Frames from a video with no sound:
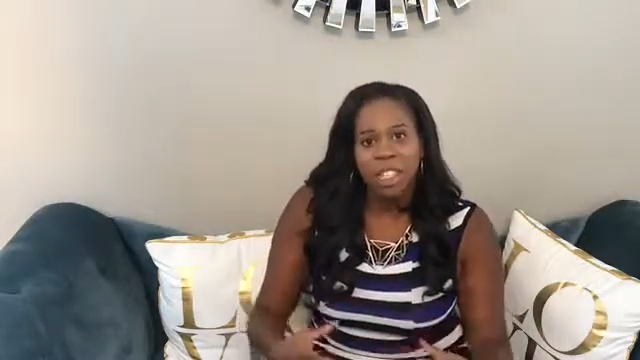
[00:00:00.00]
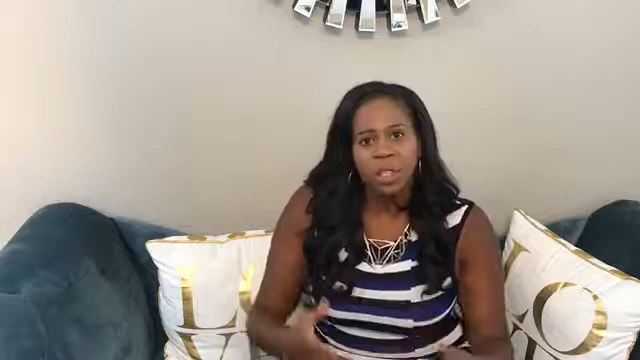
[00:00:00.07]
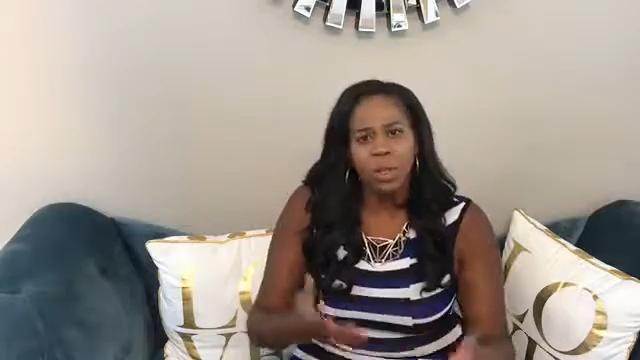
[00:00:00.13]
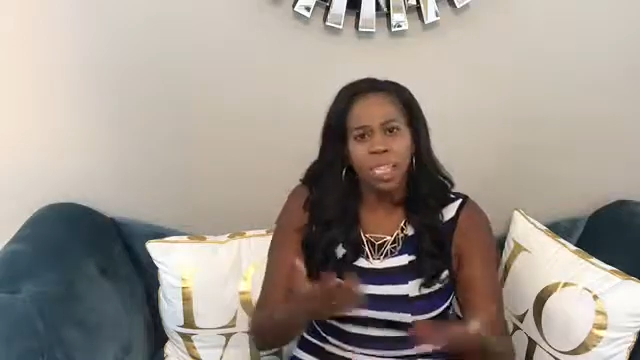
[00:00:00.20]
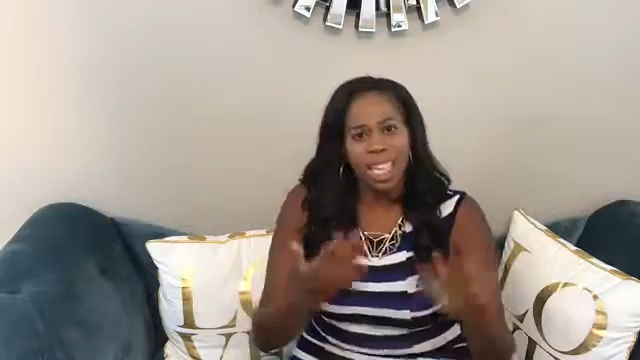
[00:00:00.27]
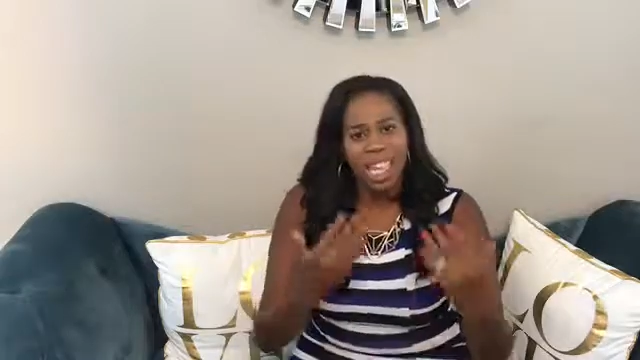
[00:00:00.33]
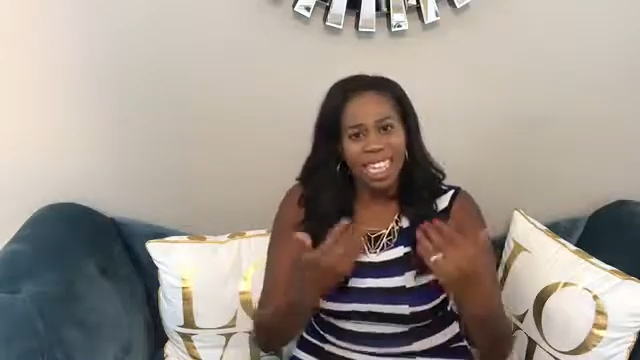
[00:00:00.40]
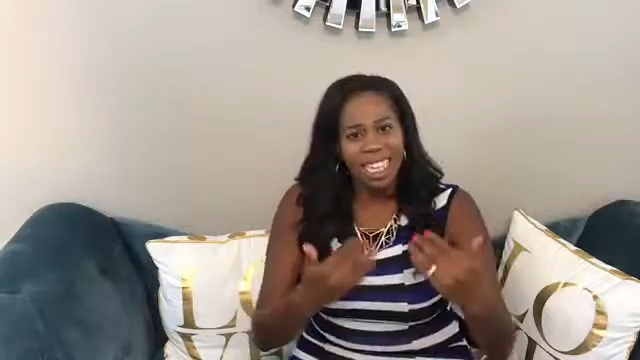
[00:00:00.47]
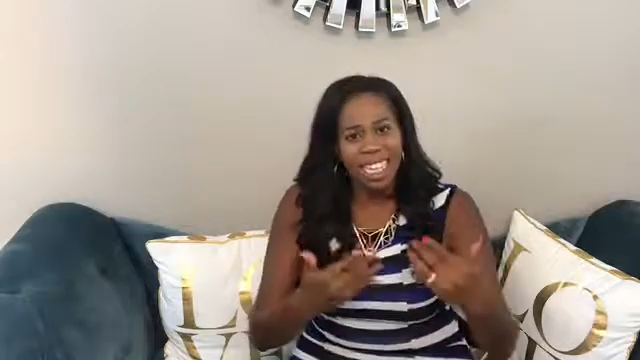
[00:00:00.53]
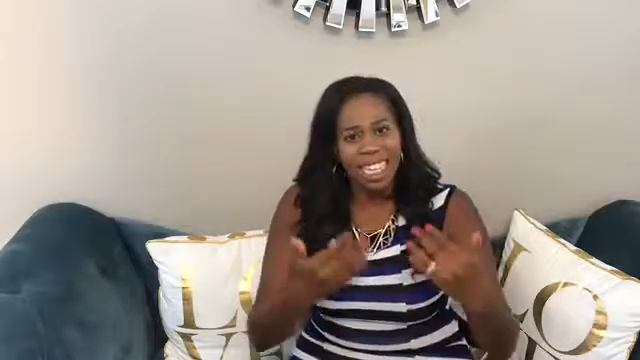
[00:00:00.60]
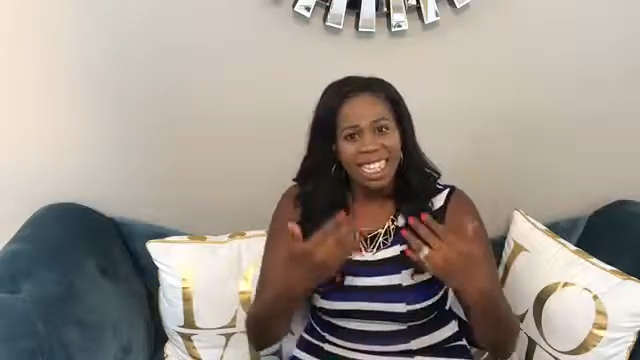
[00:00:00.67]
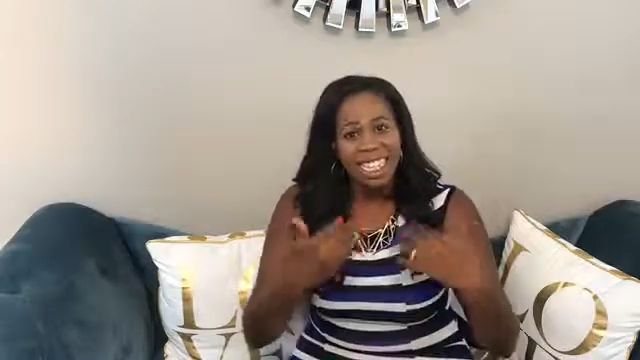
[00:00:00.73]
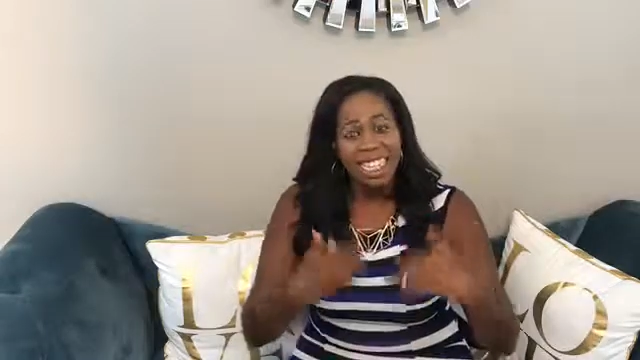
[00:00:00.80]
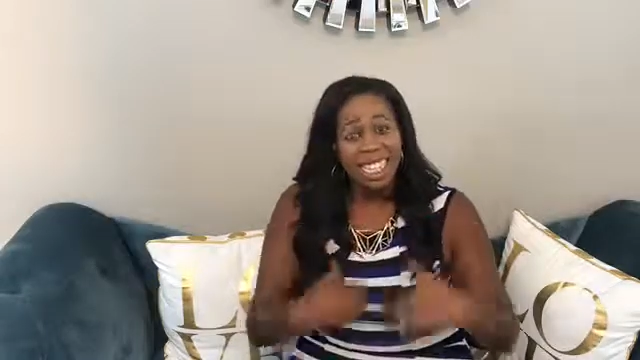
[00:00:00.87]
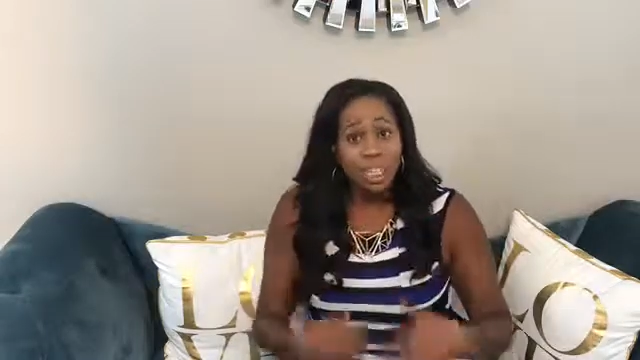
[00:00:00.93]
so that
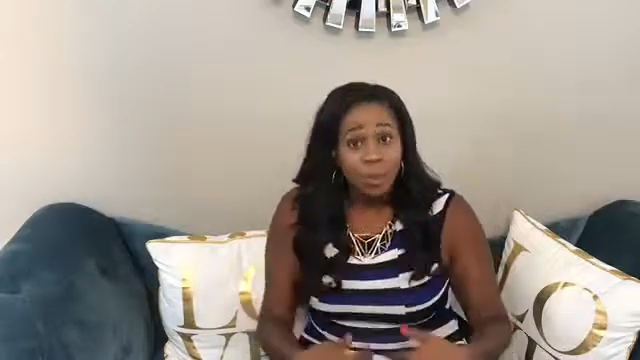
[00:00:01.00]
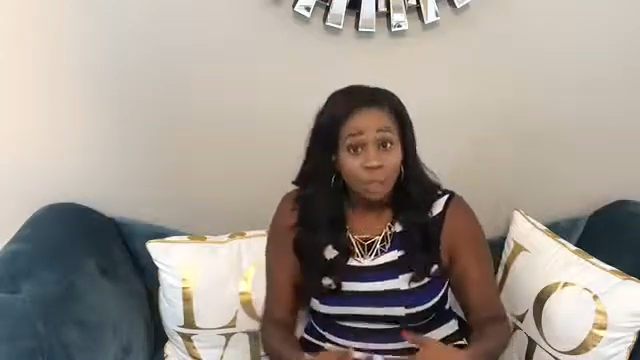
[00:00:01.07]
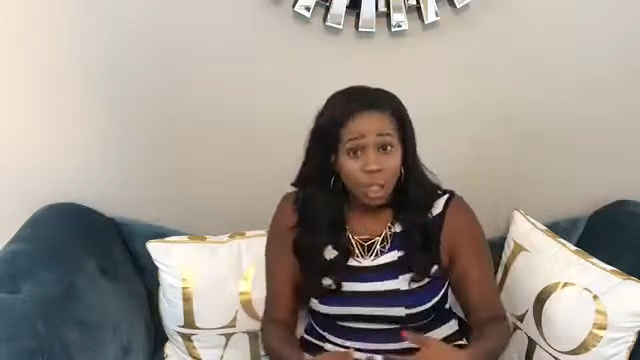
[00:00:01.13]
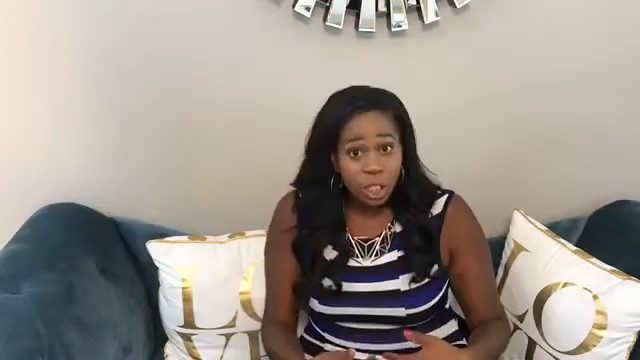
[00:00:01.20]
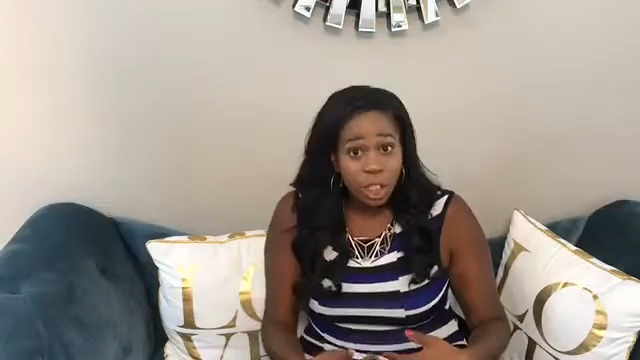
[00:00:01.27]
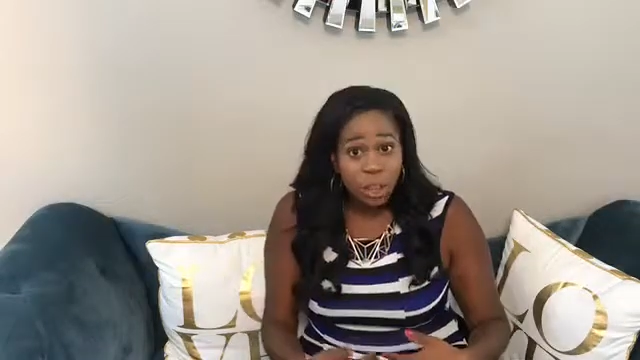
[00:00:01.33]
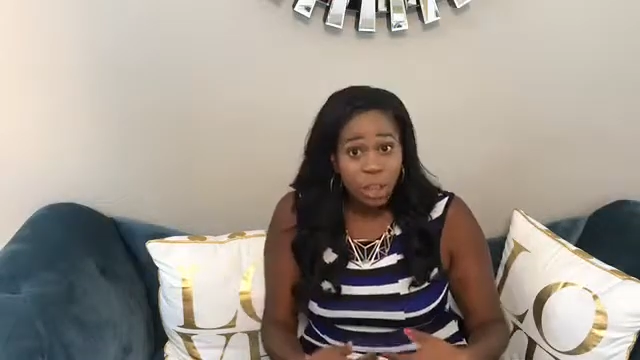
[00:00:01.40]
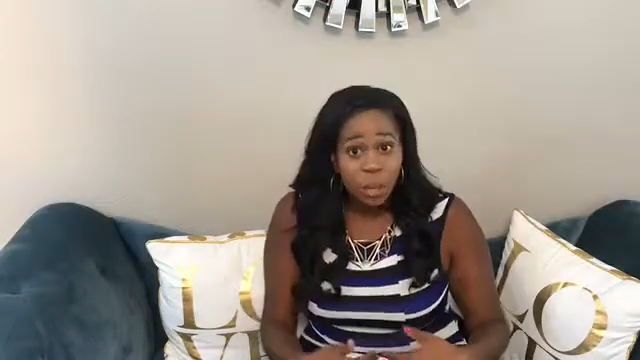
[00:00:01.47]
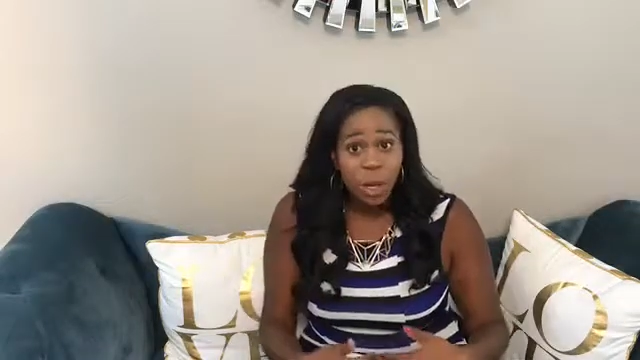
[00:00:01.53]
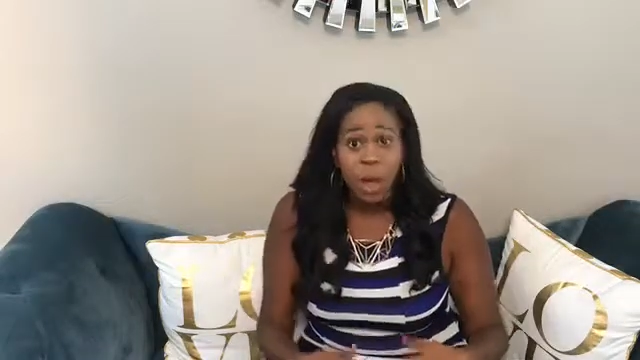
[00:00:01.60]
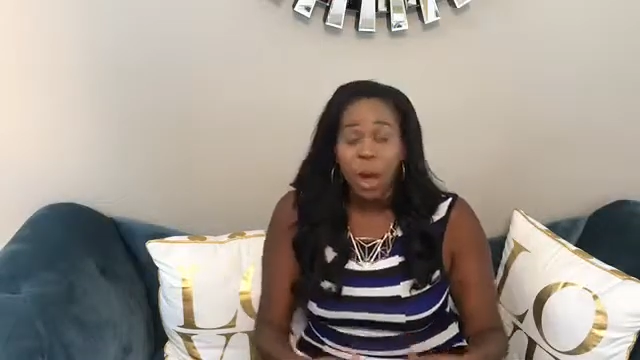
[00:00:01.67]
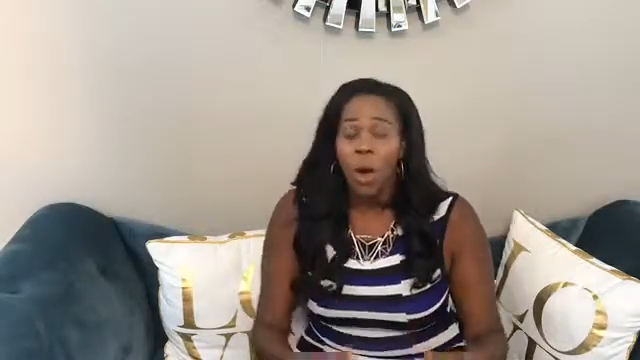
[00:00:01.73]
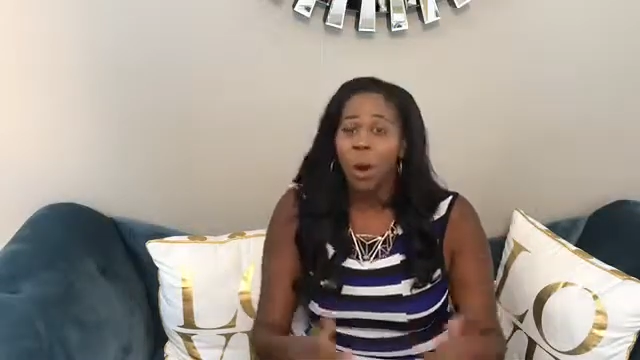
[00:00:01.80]
he keeps you